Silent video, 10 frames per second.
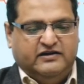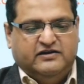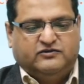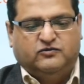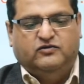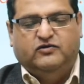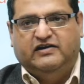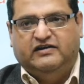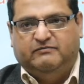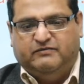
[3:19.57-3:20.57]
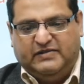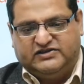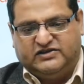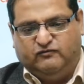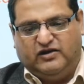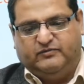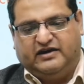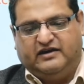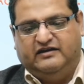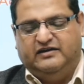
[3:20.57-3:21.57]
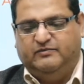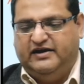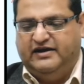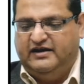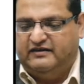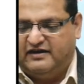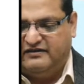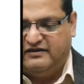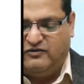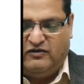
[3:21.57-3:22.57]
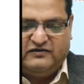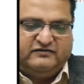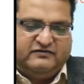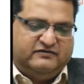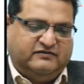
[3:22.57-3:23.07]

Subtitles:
So, you will mention one para in the pleading that the cause